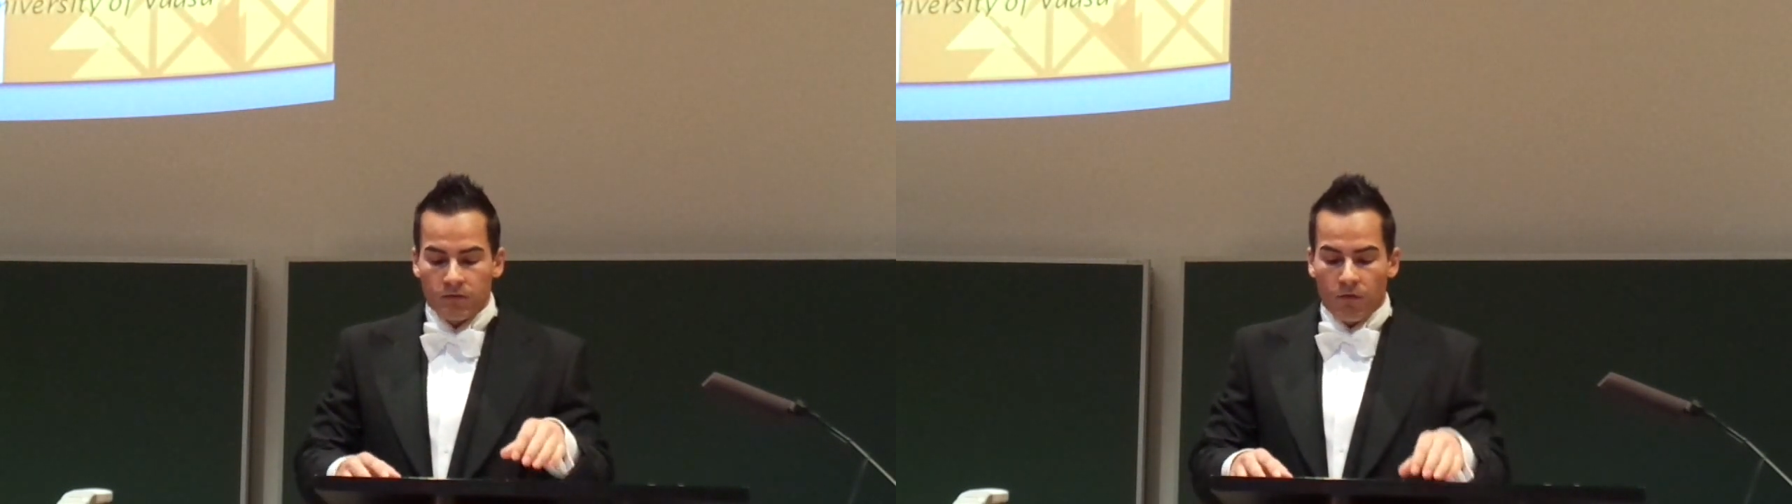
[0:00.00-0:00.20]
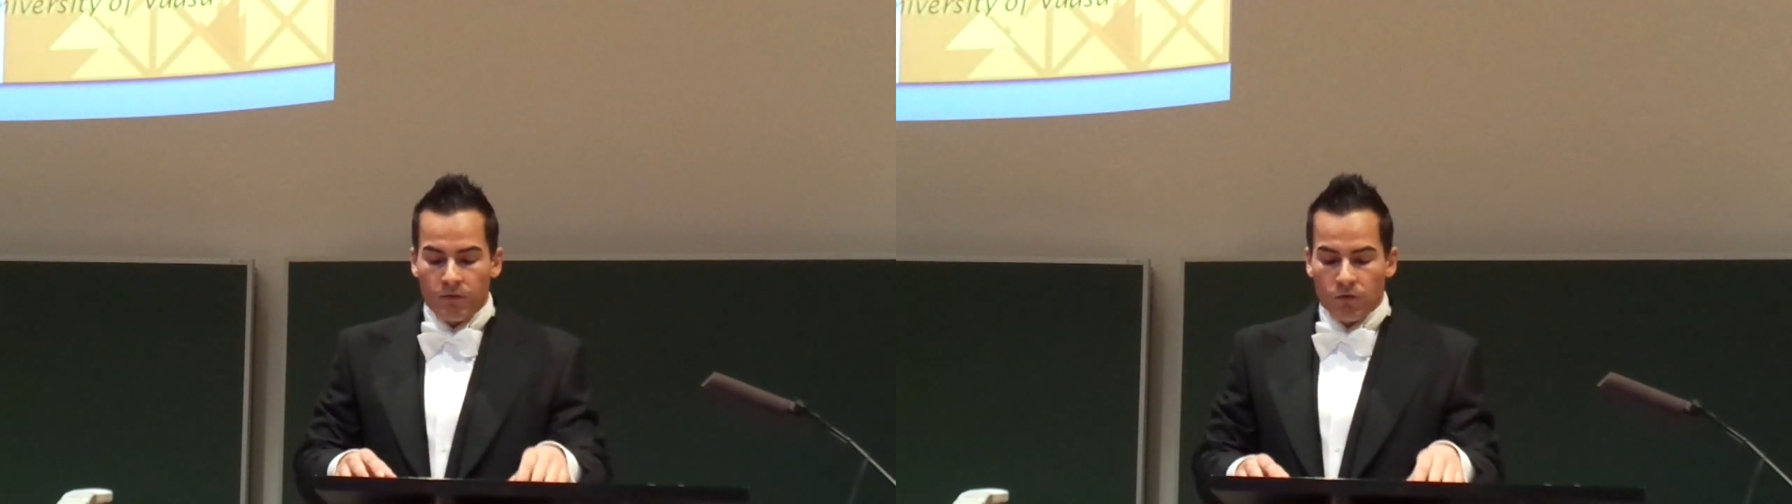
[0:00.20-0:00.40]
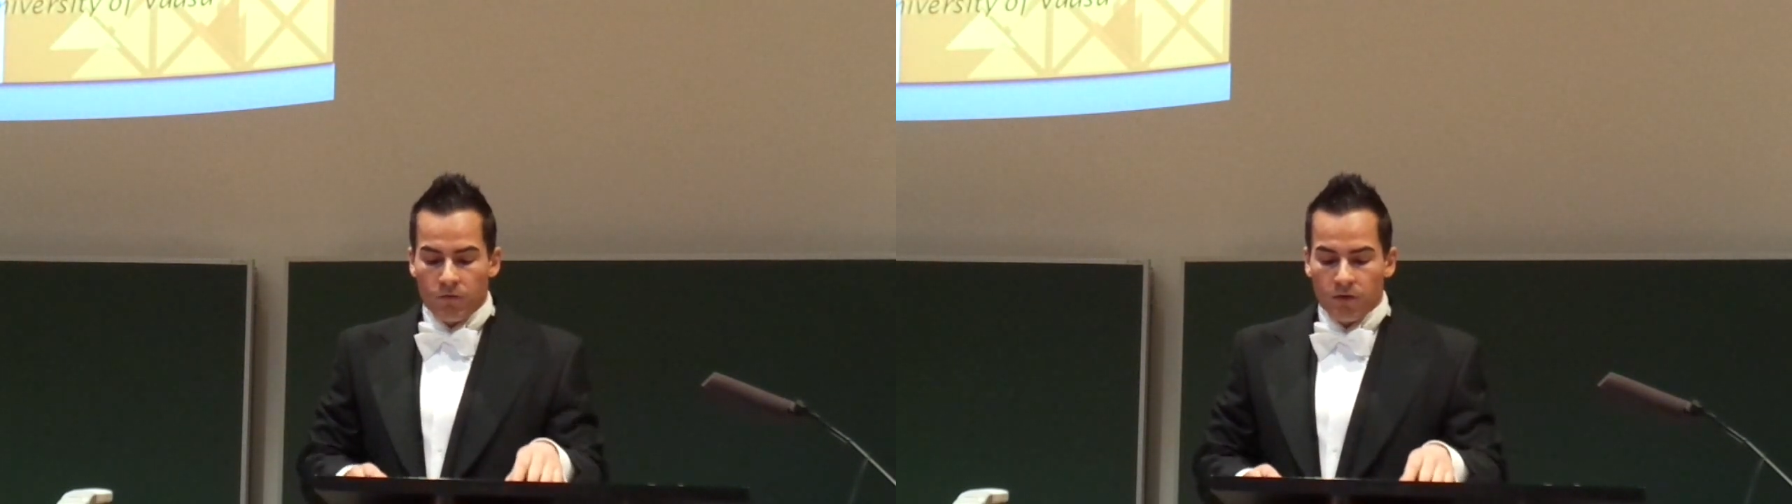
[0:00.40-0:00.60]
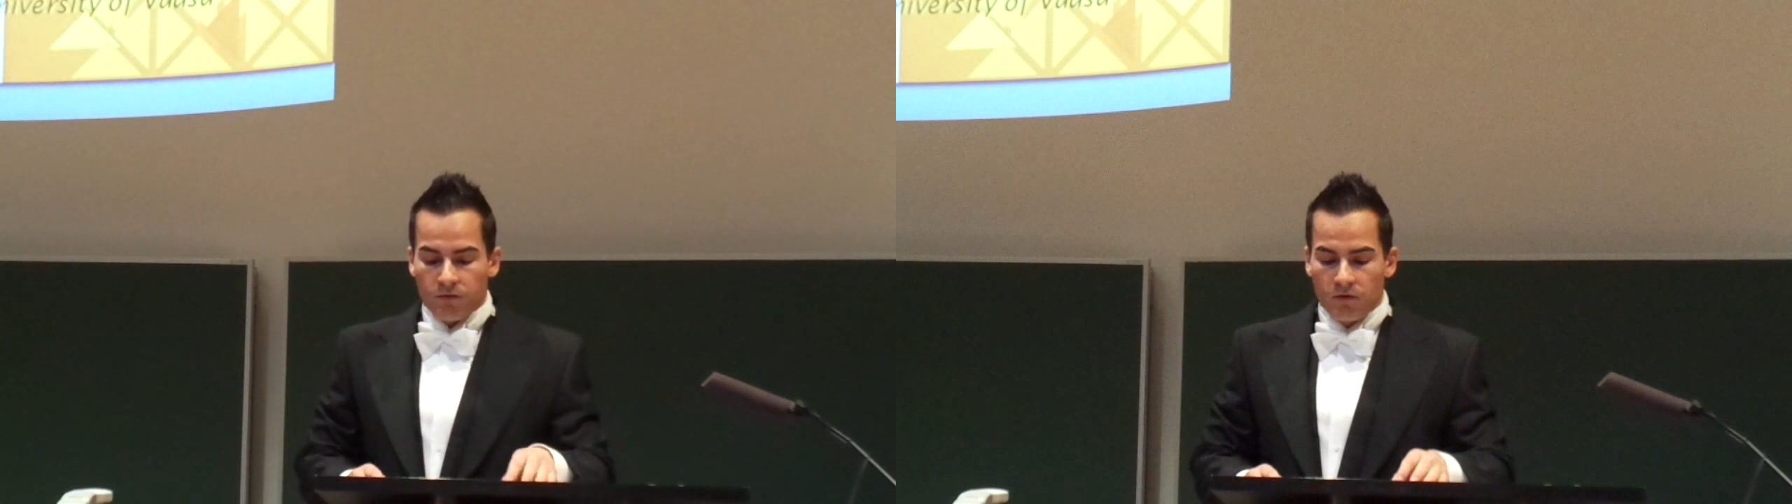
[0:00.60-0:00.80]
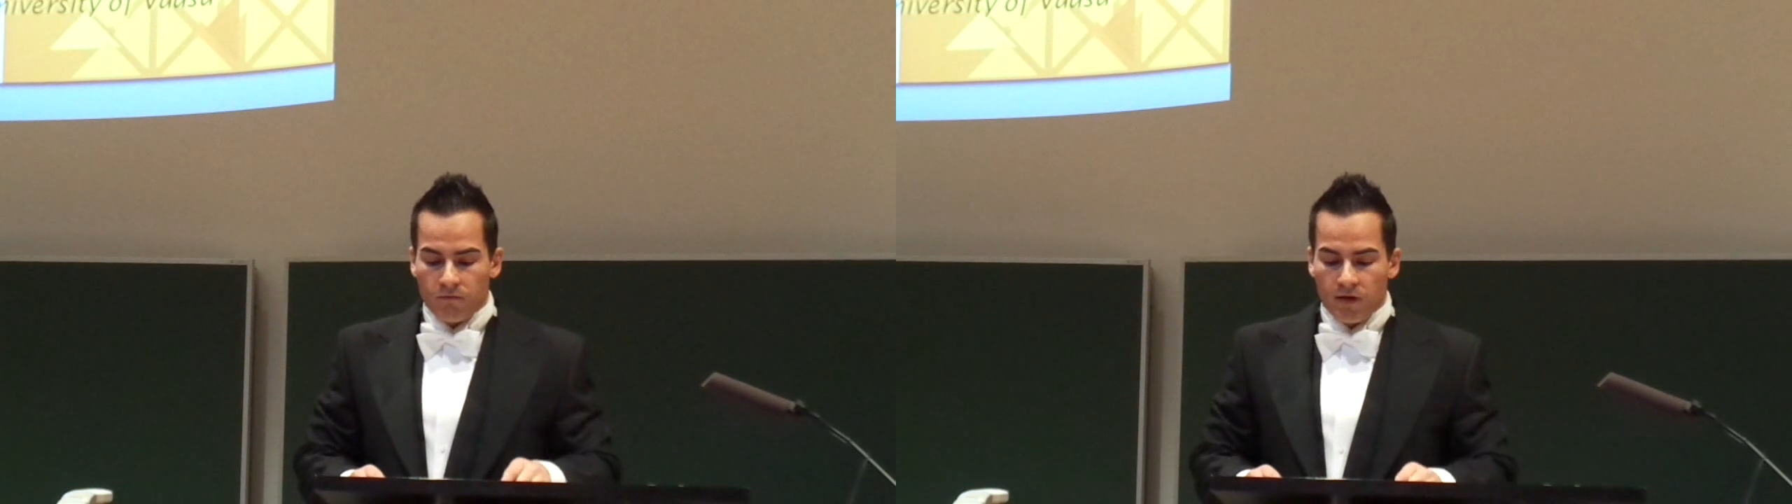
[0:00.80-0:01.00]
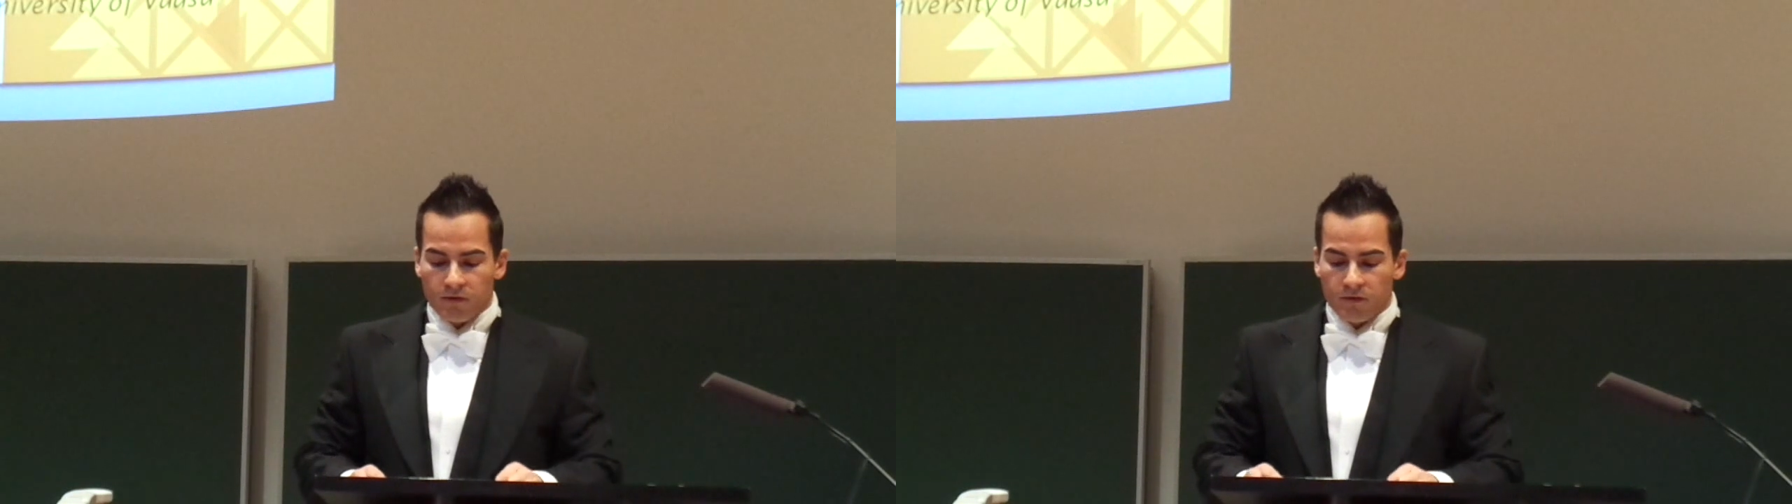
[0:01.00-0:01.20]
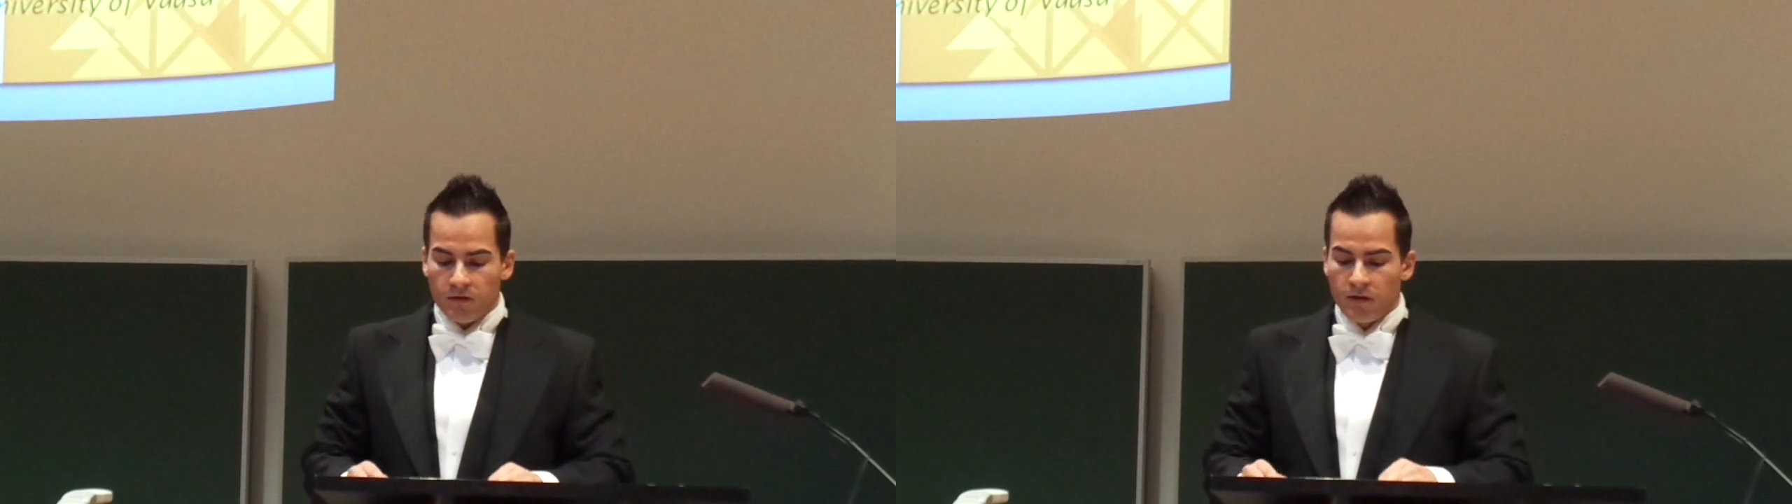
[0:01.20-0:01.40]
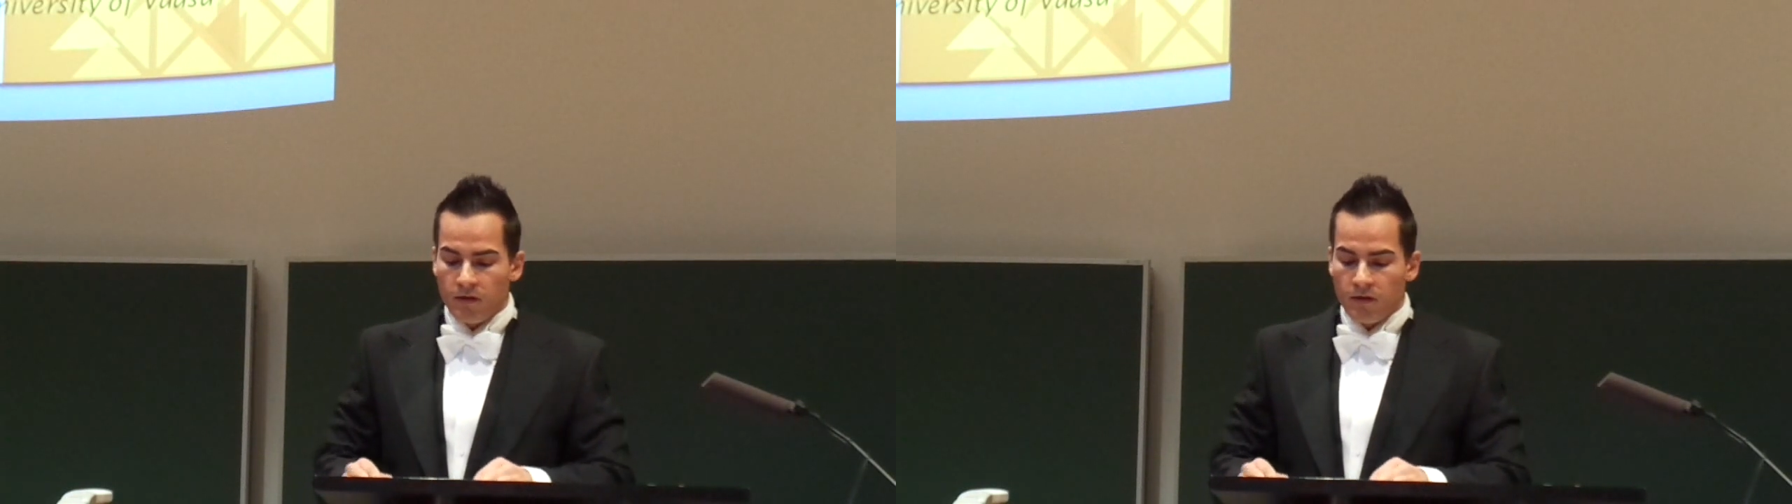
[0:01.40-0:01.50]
of the University of Vaasa,